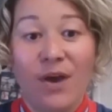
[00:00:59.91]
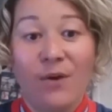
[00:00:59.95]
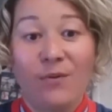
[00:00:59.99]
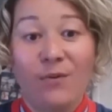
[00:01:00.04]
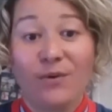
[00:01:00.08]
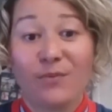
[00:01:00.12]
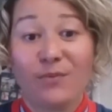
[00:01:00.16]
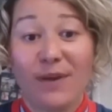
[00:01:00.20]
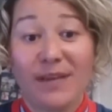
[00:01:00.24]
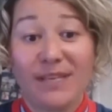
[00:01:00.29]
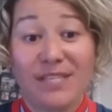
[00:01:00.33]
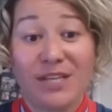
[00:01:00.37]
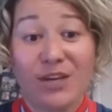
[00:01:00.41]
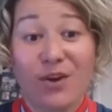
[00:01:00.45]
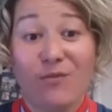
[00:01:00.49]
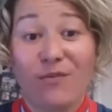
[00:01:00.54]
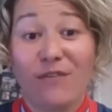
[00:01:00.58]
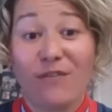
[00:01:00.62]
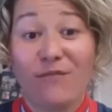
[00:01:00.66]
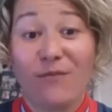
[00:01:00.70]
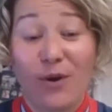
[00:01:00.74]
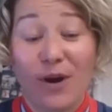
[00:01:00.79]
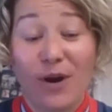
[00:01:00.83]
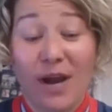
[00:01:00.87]
with raising
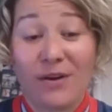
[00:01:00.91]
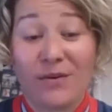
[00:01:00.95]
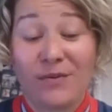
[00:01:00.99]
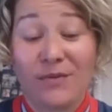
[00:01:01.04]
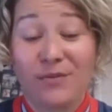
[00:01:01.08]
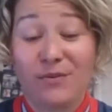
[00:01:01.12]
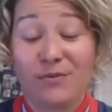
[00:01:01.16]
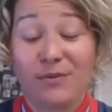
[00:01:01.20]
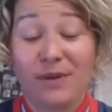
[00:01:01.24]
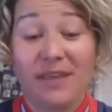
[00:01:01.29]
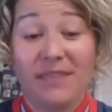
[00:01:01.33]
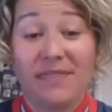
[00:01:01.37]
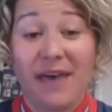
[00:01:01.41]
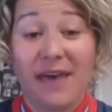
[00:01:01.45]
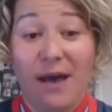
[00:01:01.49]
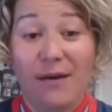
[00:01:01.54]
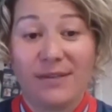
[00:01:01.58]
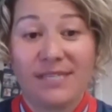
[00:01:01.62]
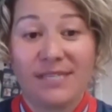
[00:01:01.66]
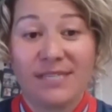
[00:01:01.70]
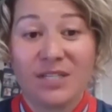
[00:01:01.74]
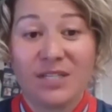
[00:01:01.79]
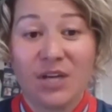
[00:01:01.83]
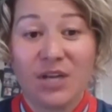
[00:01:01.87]
over
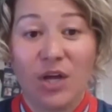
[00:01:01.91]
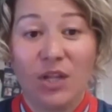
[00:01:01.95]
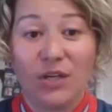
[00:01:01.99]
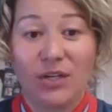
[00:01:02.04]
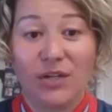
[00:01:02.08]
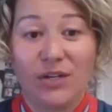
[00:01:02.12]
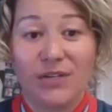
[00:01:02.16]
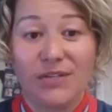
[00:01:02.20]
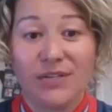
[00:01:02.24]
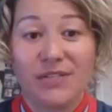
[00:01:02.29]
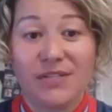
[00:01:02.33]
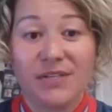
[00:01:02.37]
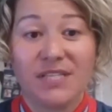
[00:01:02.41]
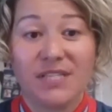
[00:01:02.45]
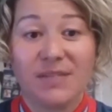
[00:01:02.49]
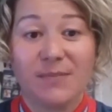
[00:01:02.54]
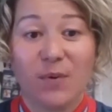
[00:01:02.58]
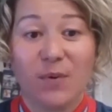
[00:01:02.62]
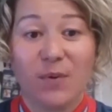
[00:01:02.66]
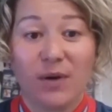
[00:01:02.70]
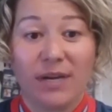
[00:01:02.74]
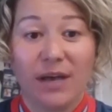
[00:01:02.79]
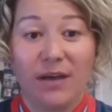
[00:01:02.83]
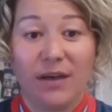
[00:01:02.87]
$403000 to
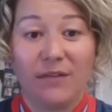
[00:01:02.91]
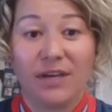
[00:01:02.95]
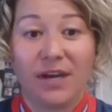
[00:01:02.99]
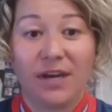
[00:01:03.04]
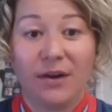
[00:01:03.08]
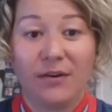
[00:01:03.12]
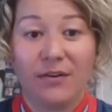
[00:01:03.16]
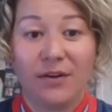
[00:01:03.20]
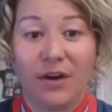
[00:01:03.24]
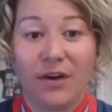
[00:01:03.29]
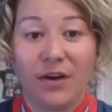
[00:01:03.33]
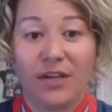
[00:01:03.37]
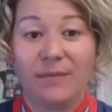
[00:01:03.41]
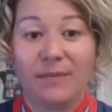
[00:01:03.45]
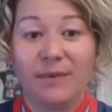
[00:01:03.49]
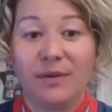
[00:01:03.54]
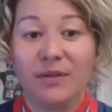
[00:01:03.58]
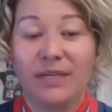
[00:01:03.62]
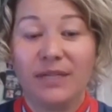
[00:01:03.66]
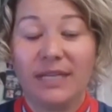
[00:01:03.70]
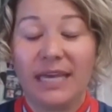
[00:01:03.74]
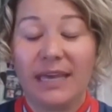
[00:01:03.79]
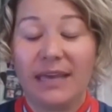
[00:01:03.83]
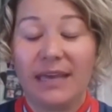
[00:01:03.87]
support healthcare in our community